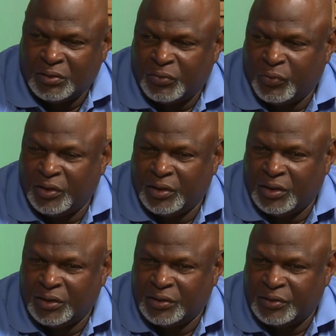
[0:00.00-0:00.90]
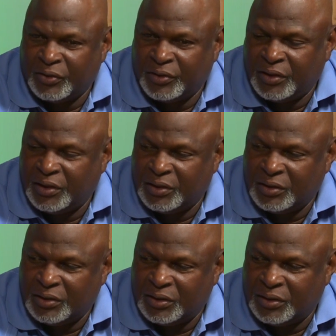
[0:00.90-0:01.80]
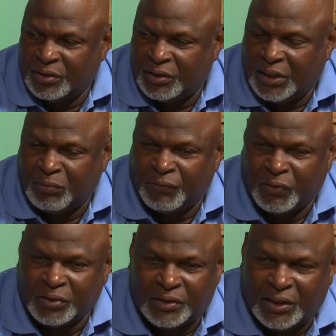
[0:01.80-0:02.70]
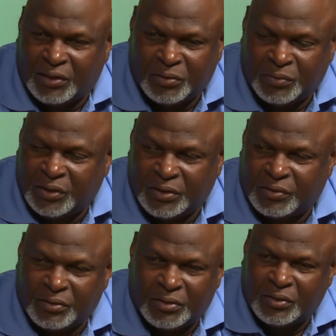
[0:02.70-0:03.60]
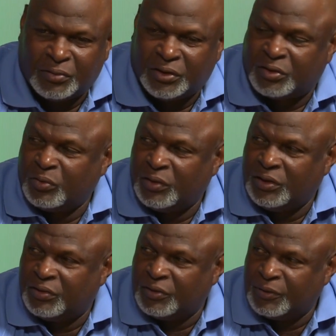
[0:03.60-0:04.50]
20 yards and turn in and have a first down. It was just too easy.